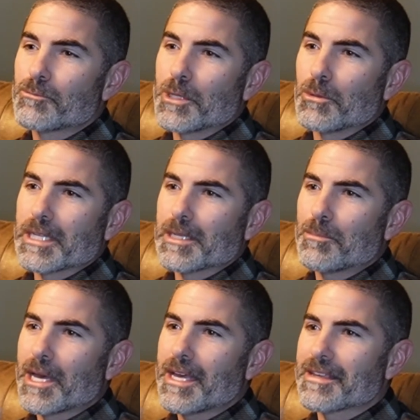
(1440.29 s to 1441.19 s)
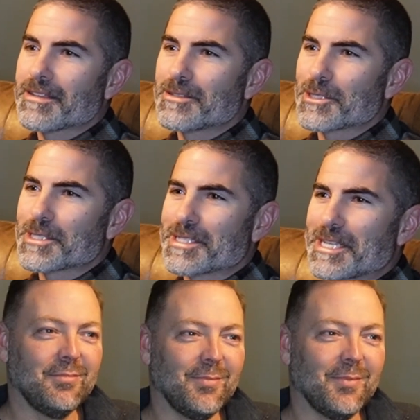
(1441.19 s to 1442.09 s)
be willing to pay just to
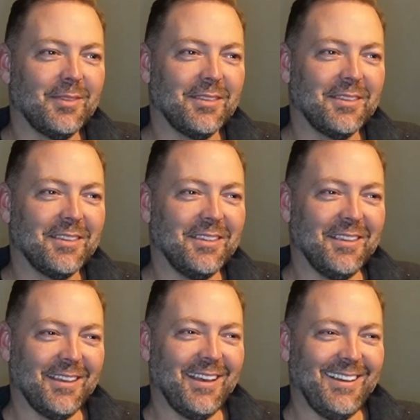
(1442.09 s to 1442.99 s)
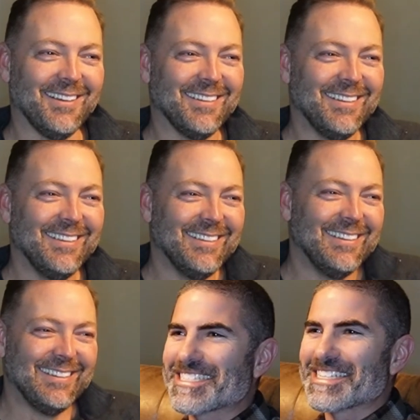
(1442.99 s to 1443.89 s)
see it print, right? That's part of the
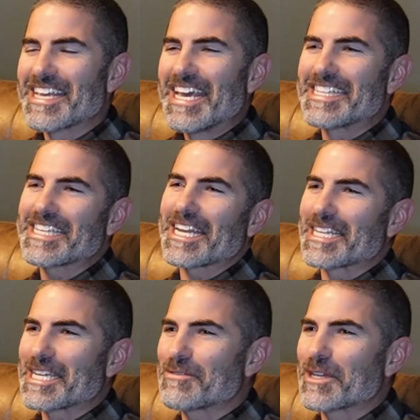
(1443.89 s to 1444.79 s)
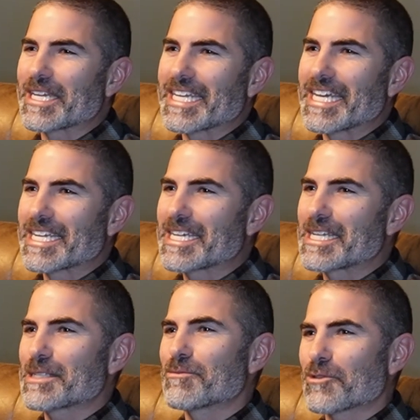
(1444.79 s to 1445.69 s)
process. It's kind of like if you're going to get a
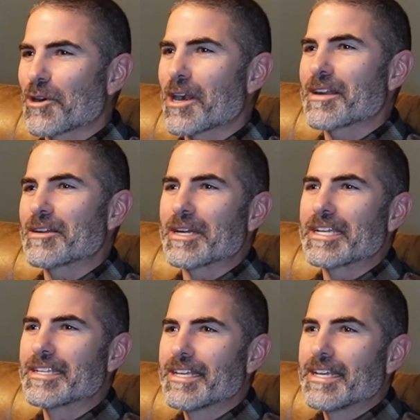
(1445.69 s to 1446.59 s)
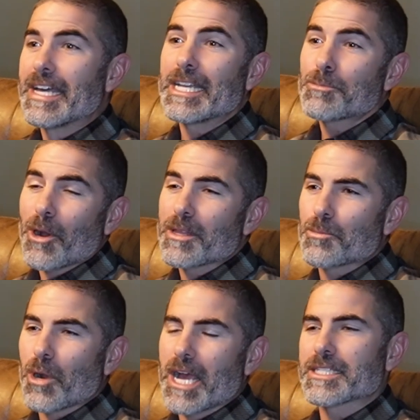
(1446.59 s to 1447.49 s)
custom Ferrari, right? Yeah. That's part of
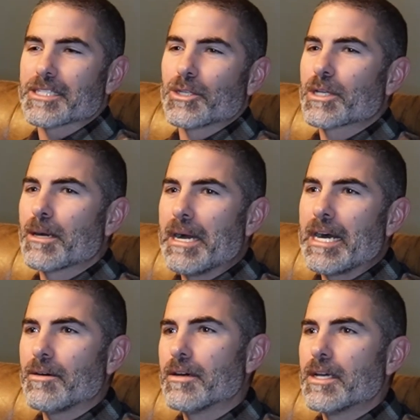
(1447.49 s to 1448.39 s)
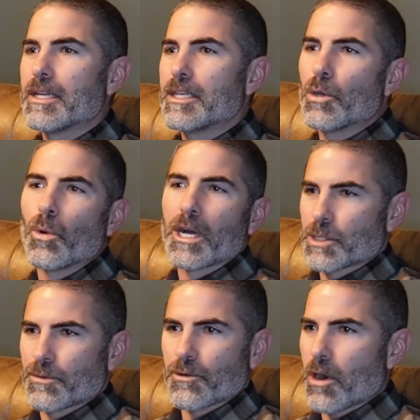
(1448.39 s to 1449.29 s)
the process. You come out, you
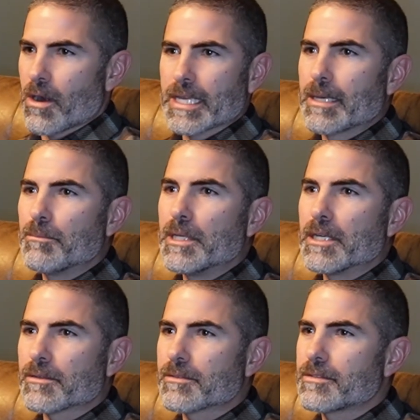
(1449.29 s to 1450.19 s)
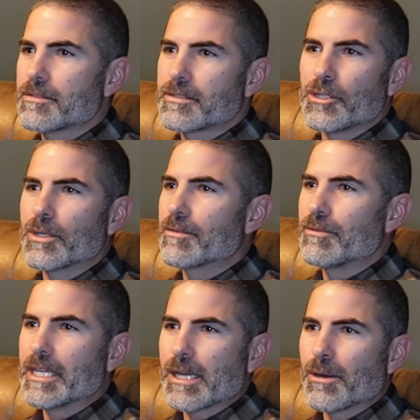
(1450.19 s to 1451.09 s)
watch your Ferrari get built, you get
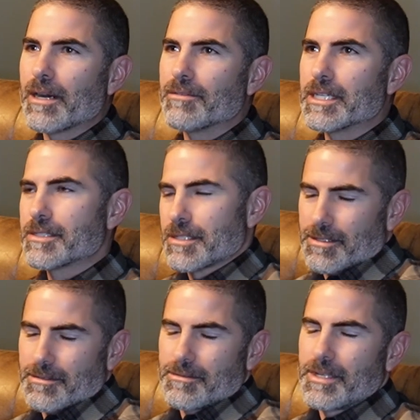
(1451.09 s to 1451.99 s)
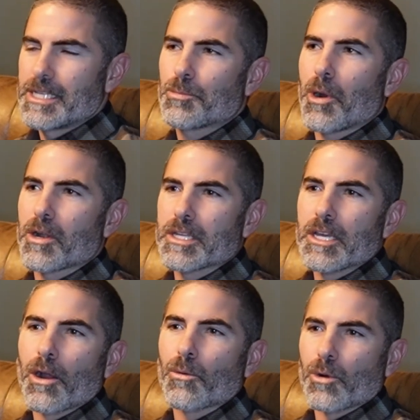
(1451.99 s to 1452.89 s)
video of it. Yeah. It's part of the
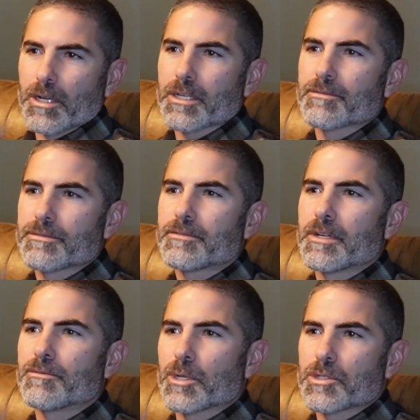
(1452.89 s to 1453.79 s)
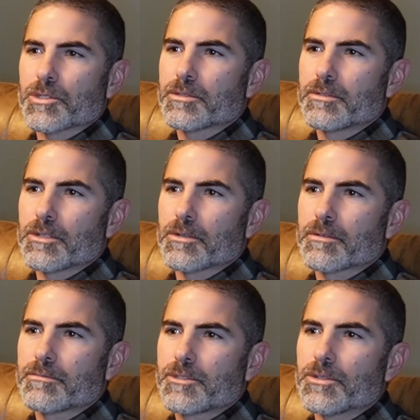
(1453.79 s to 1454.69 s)
artwork of what
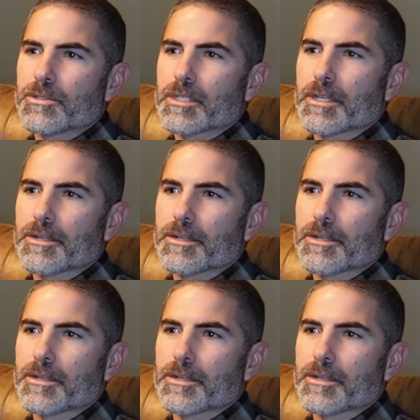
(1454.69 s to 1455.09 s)
you're choosing there.